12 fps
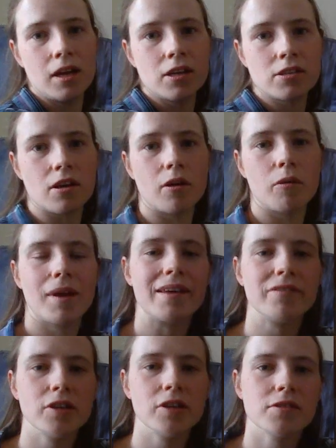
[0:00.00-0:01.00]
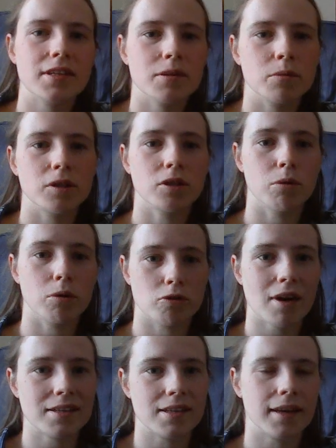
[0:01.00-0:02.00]
So whenever you see the word
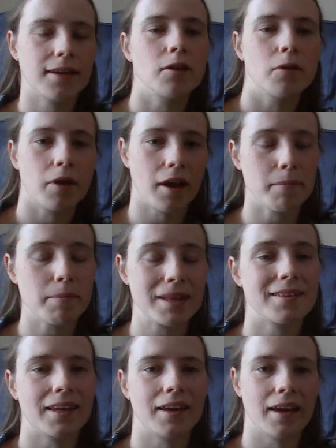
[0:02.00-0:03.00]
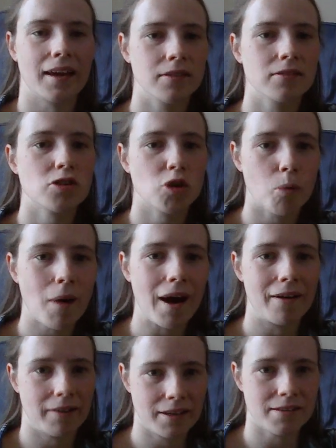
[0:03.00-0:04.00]
quadratic, you're going to be thinking
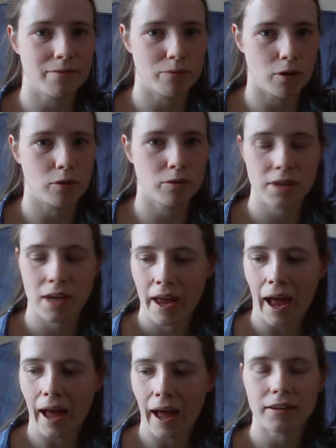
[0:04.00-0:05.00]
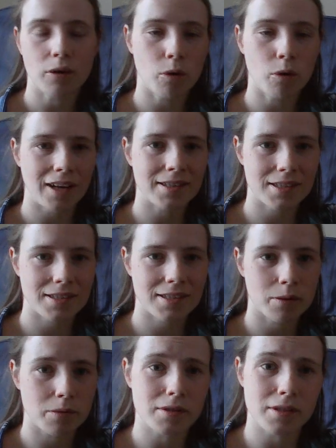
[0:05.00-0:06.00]
squaring is involved, and quadratic
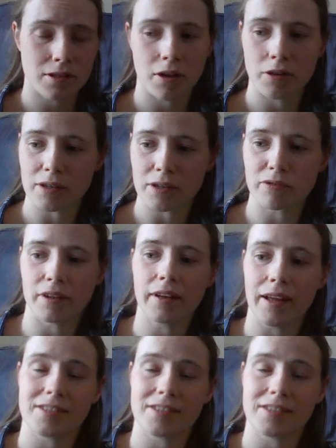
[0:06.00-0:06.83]
sequences are no different.